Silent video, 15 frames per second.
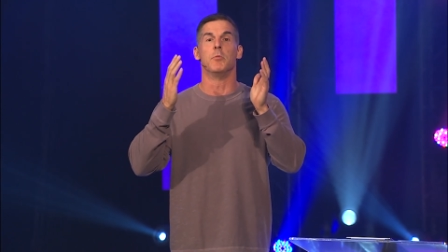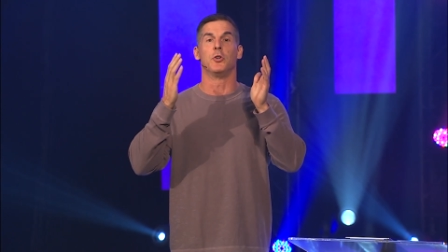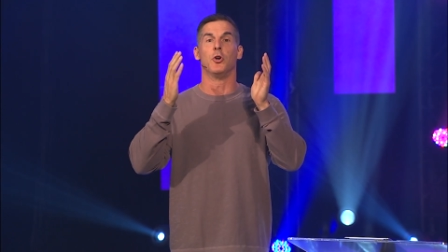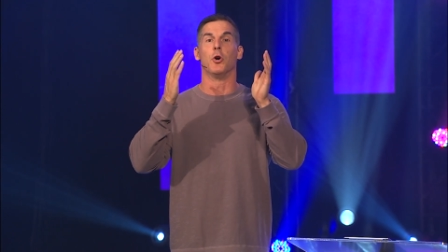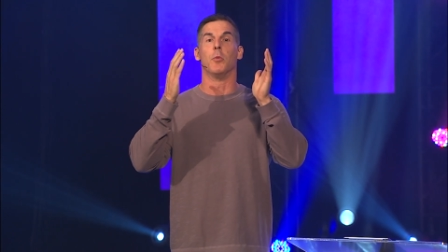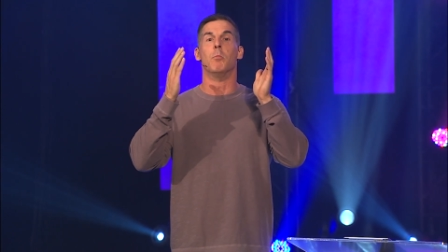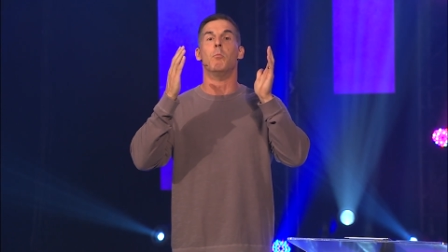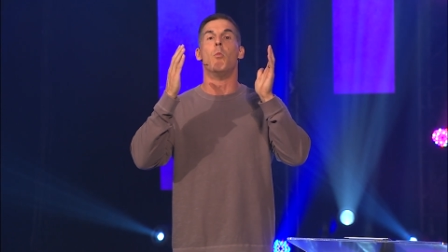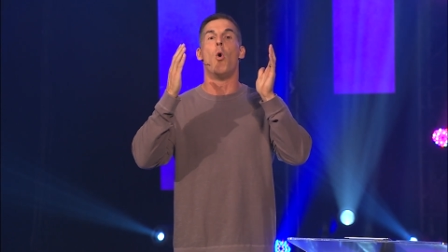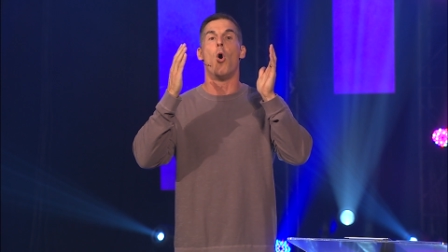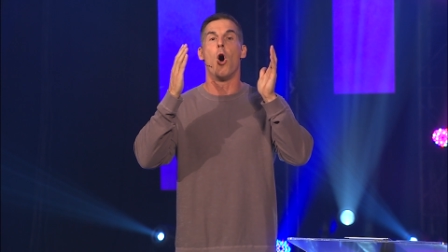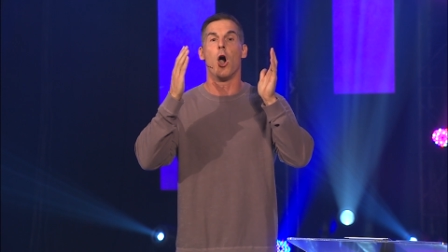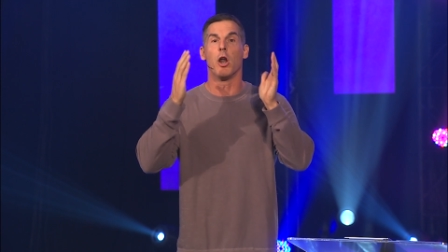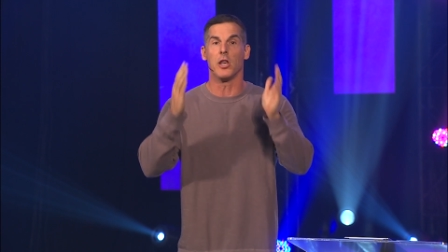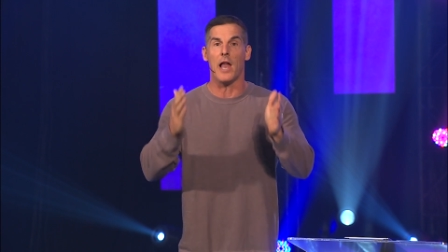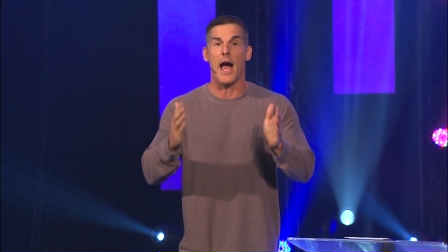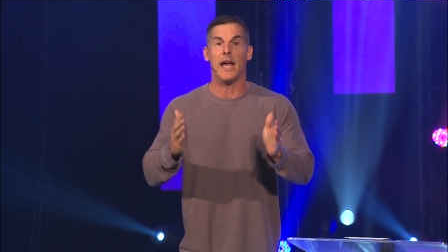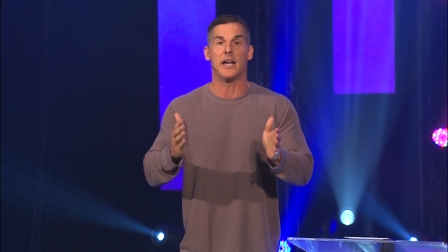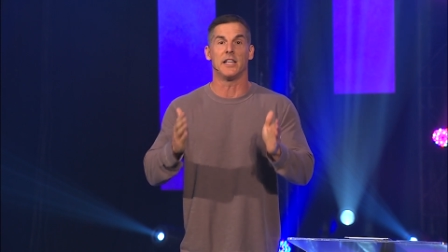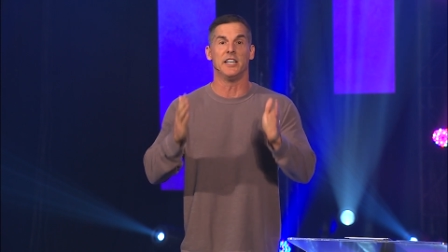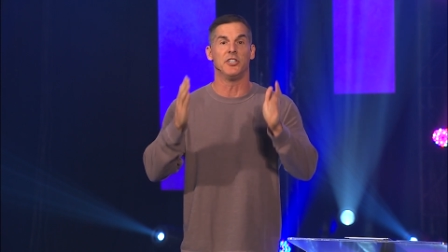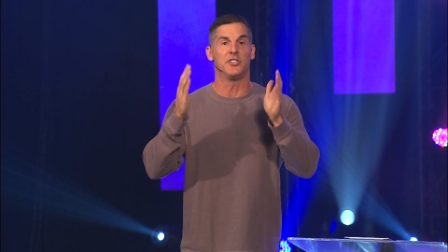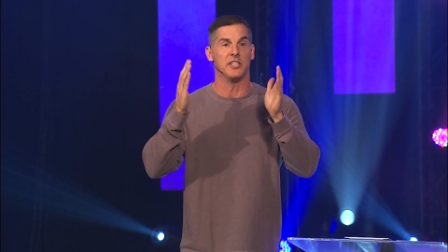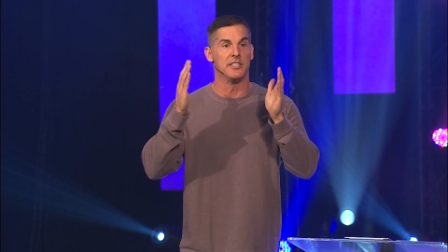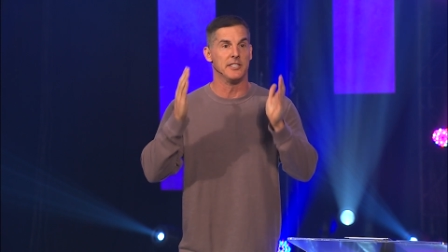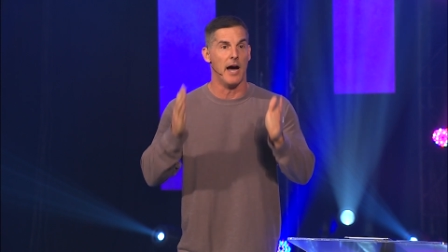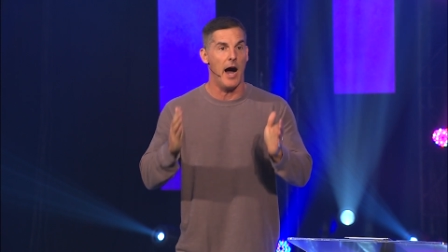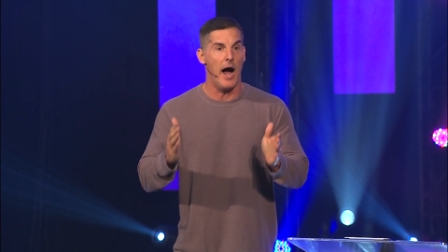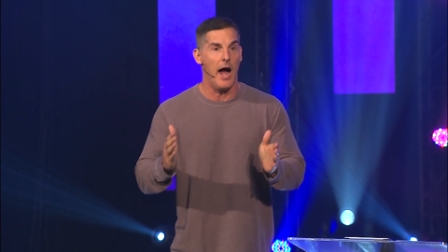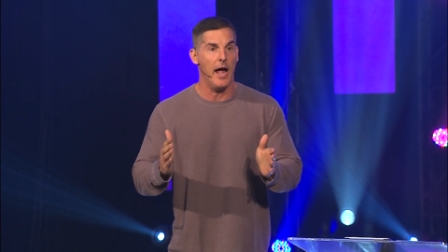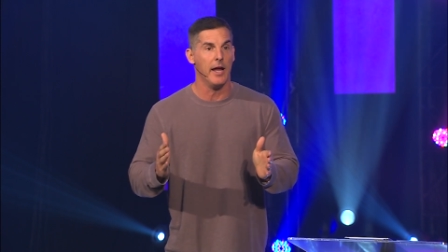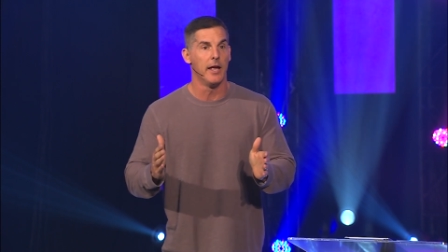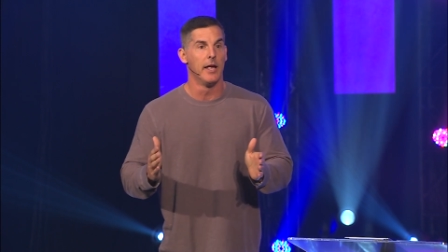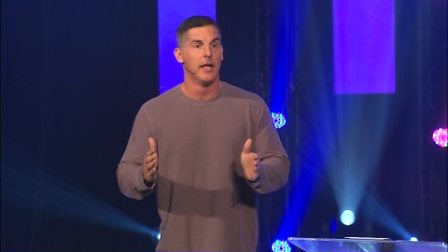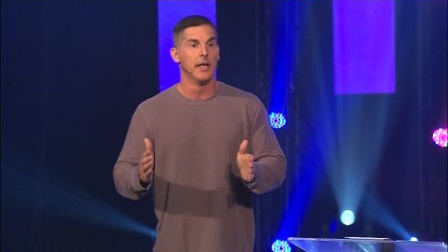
you're more likely to die